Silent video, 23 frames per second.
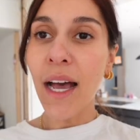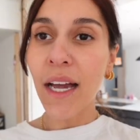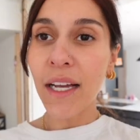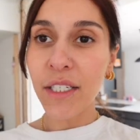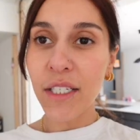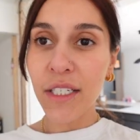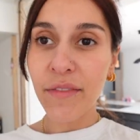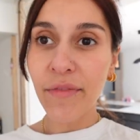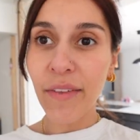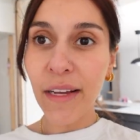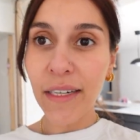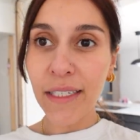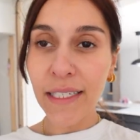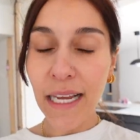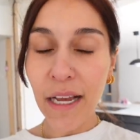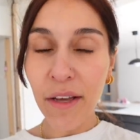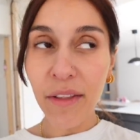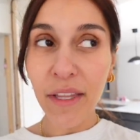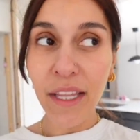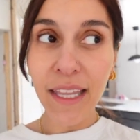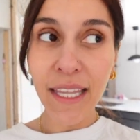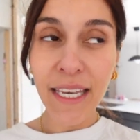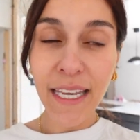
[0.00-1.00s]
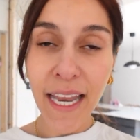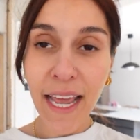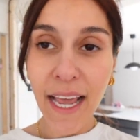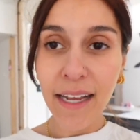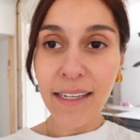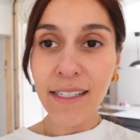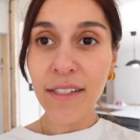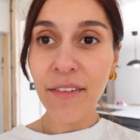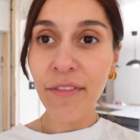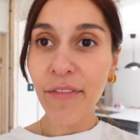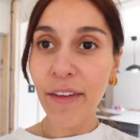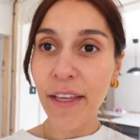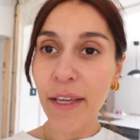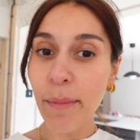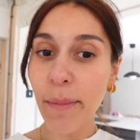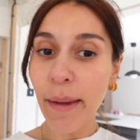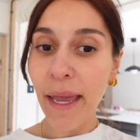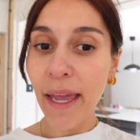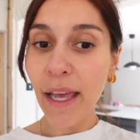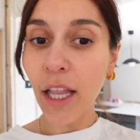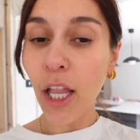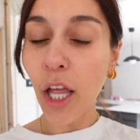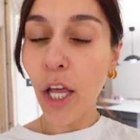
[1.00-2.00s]
I just found out that the next
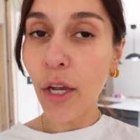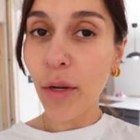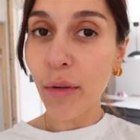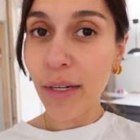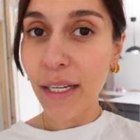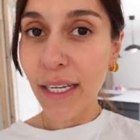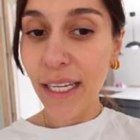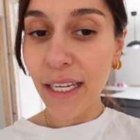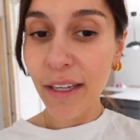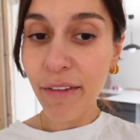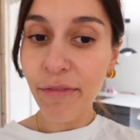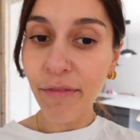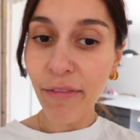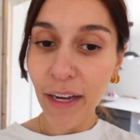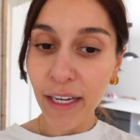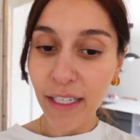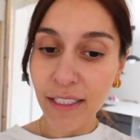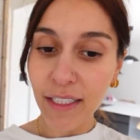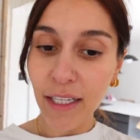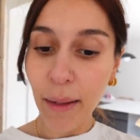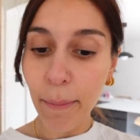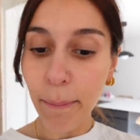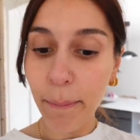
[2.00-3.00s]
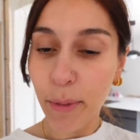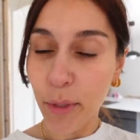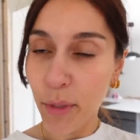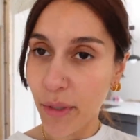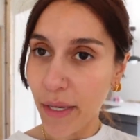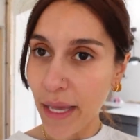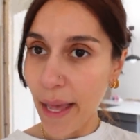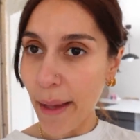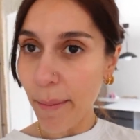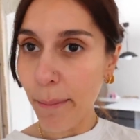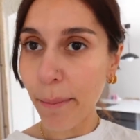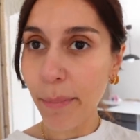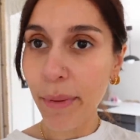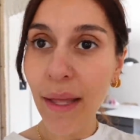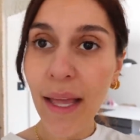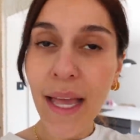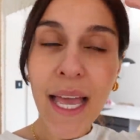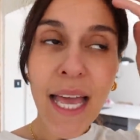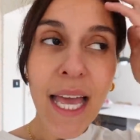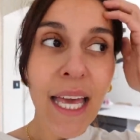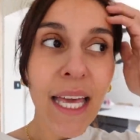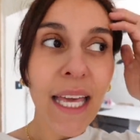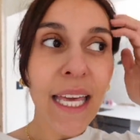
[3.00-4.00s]
female-only fighter boot camp
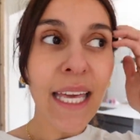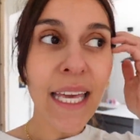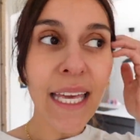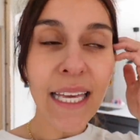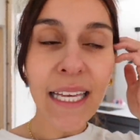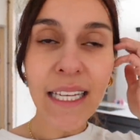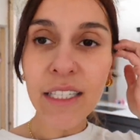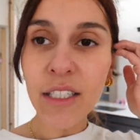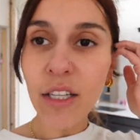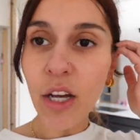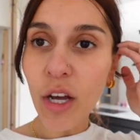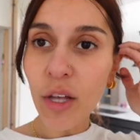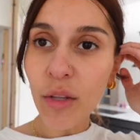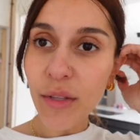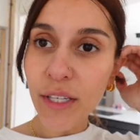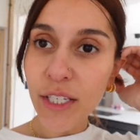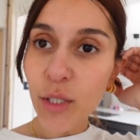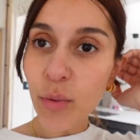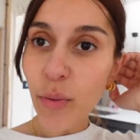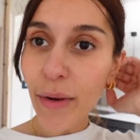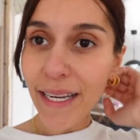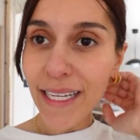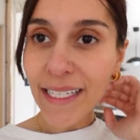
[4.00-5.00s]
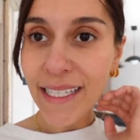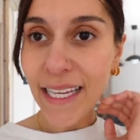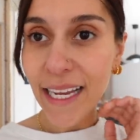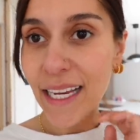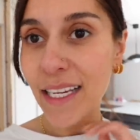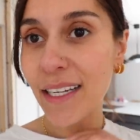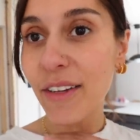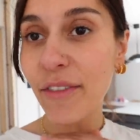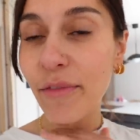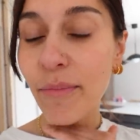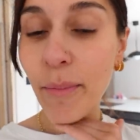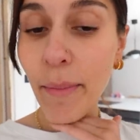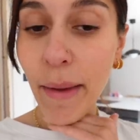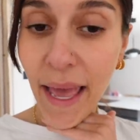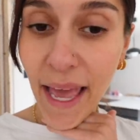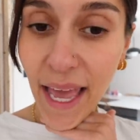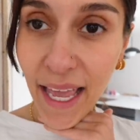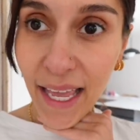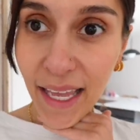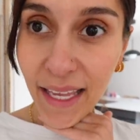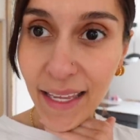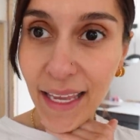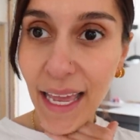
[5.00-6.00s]
is on the 22nd of
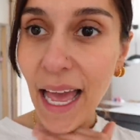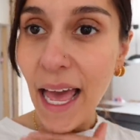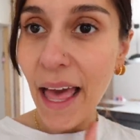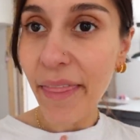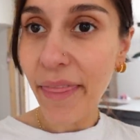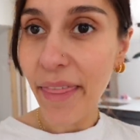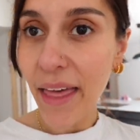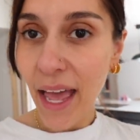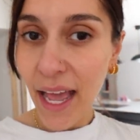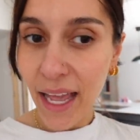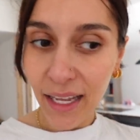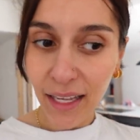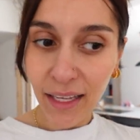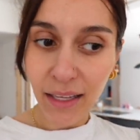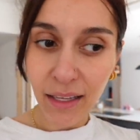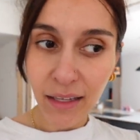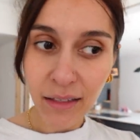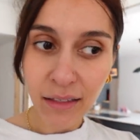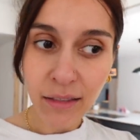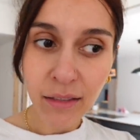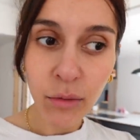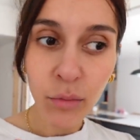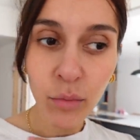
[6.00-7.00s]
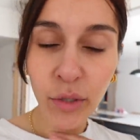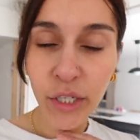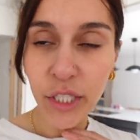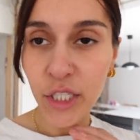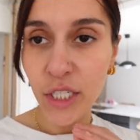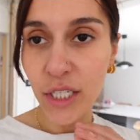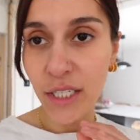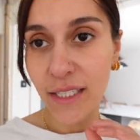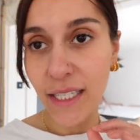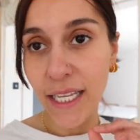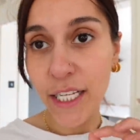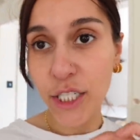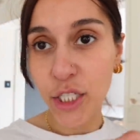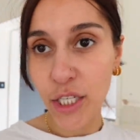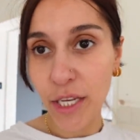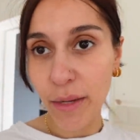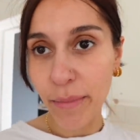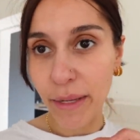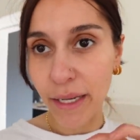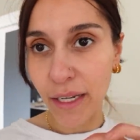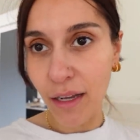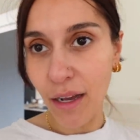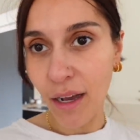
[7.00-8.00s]
May at the Hangar, which is a
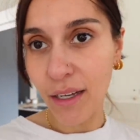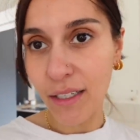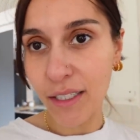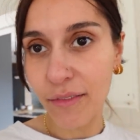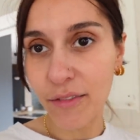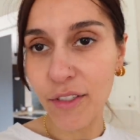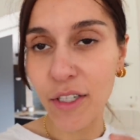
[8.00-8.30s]
gym in Cardiff.